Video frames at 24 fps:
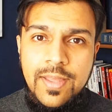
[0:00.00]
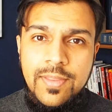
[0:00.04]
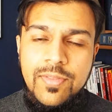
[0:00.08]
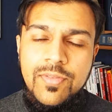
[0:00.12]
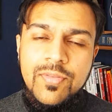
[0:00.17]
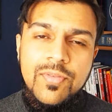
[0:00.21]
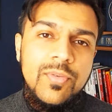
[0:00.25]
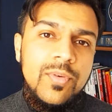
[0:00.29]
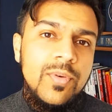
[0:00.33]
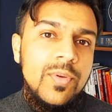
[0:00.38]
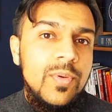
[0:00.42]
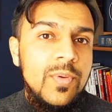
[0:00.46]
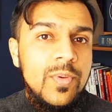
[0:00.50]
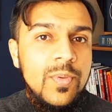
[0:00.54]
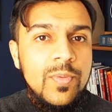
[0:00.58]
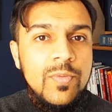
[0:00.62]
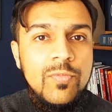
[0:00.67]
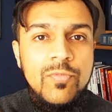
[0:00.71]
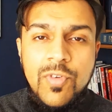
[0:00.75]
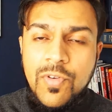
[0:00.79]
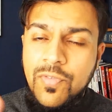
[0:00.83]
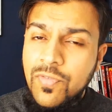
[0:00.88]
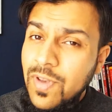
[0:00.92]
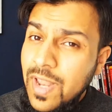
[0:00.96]
through
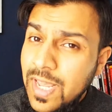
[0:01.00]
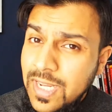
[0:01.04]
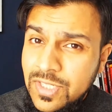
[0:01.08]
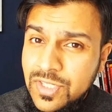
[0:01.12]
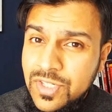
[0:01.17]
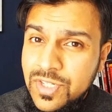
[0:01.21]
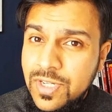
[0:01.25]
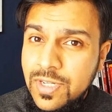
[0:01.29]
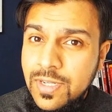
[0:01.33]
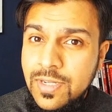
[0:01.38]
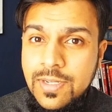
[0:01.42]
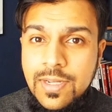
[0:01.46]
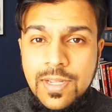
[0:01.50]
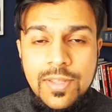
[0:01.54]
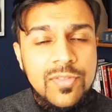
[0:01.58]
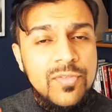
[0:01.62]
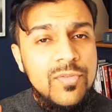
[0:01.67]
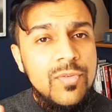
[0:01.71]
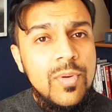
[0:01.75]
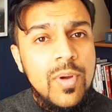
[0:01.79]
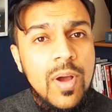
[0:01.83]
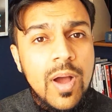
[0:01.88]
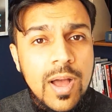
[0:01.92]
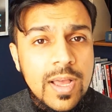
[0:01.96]
reflection and
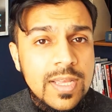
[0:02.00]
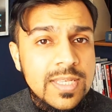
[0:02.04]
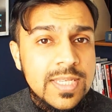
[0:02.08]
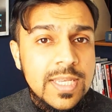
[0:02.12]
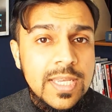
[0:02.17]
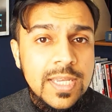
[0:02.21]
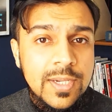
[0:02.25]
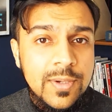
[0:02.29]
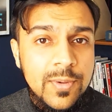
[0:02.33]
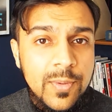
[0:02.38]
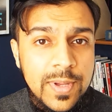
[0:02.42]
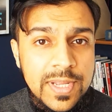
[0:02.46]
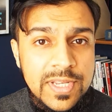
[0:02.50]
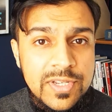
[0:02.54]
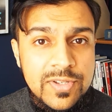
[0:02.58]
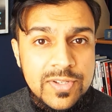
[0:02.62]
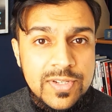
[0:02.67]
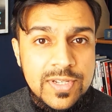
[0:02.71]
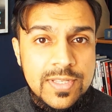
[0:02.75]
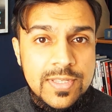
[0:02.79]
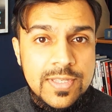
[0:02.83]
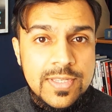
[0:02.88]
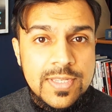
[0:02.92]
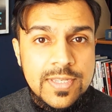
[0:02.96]
through asking
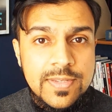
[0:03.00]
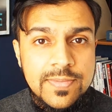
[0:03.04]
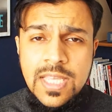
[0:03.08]
questions.